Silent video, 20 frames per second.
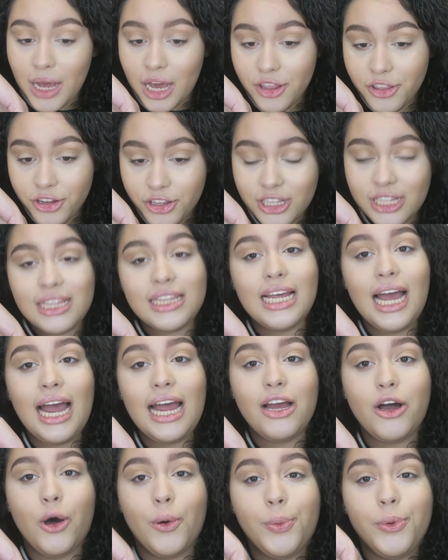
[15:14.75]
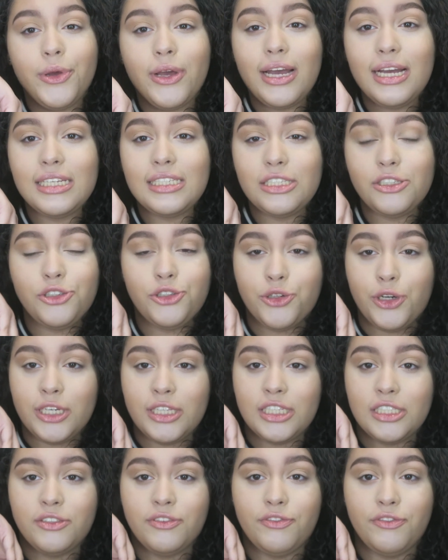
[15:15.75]
But other than that, I hope you guys
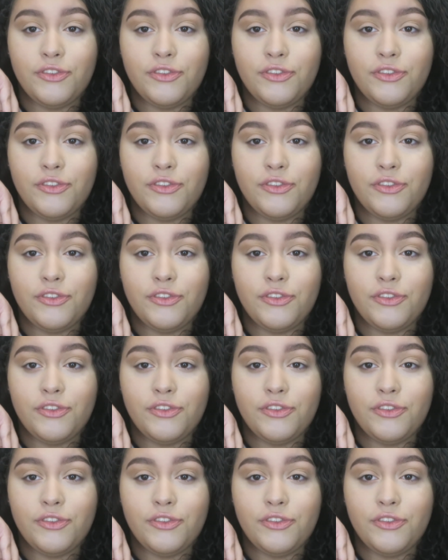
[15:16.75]
enjoyed this